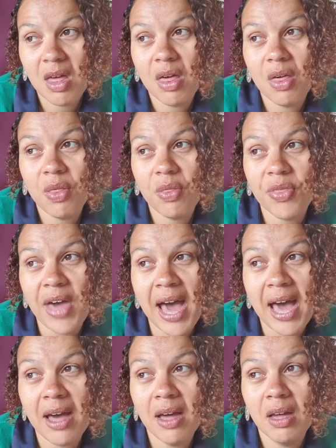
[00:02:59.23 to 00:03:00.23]

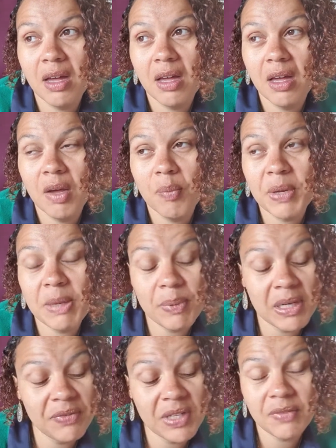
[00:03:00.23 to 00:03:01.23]
that people
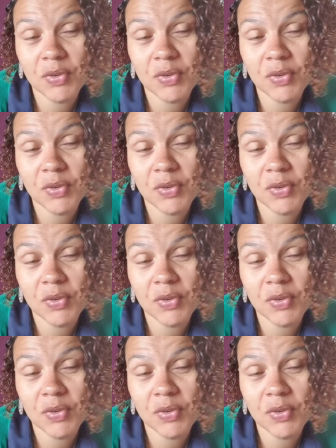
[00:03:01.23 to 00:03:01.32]
have either